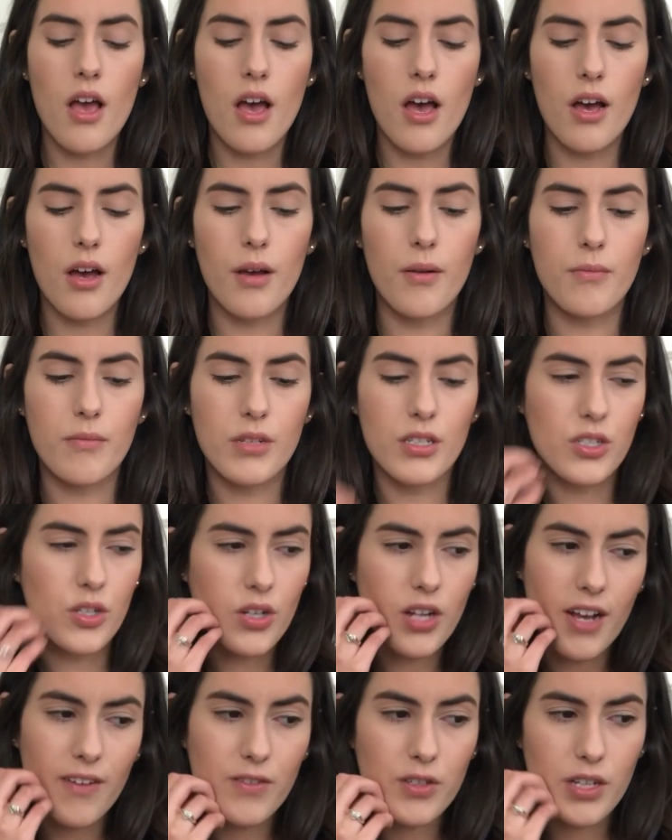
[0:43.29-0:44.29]
You
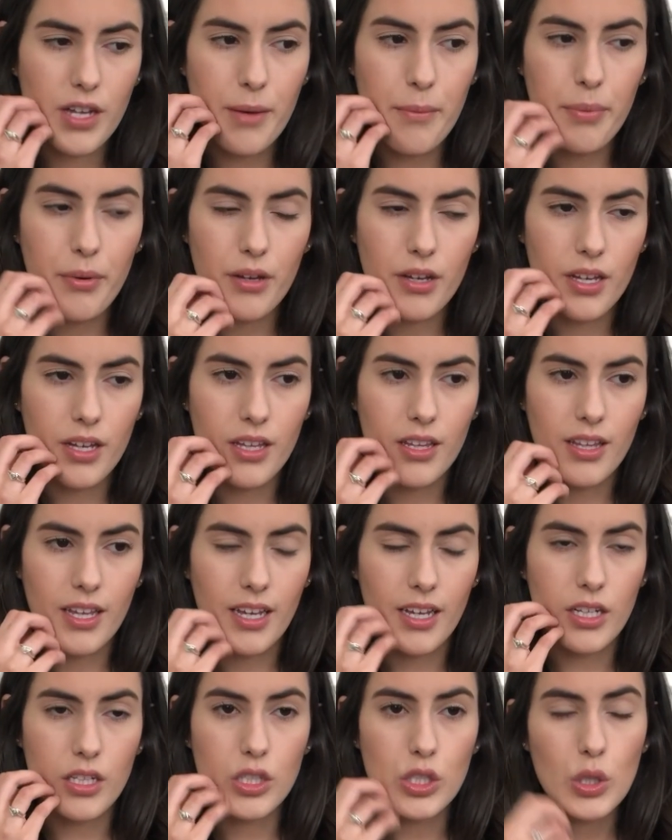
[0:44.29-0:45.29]
don't have to input
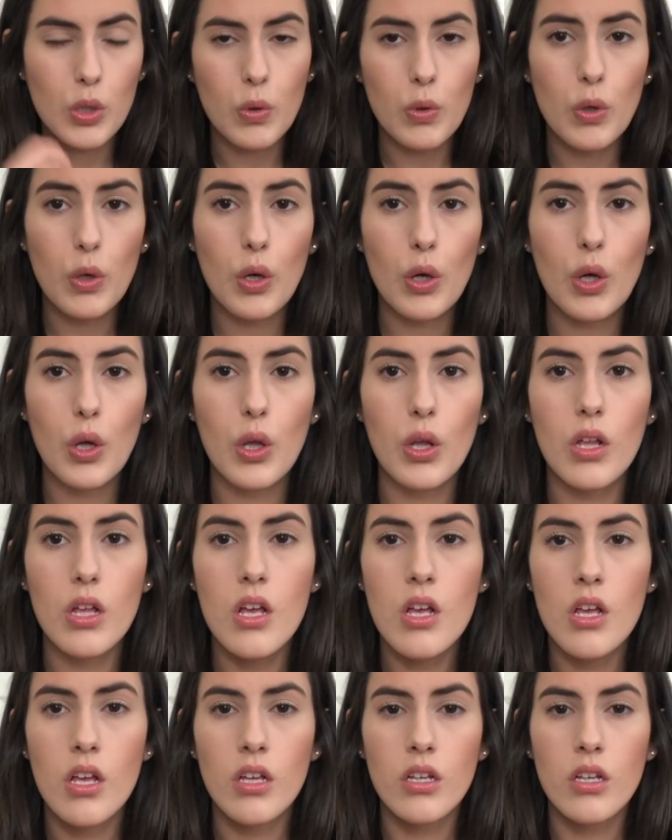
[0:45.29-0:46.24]
like schools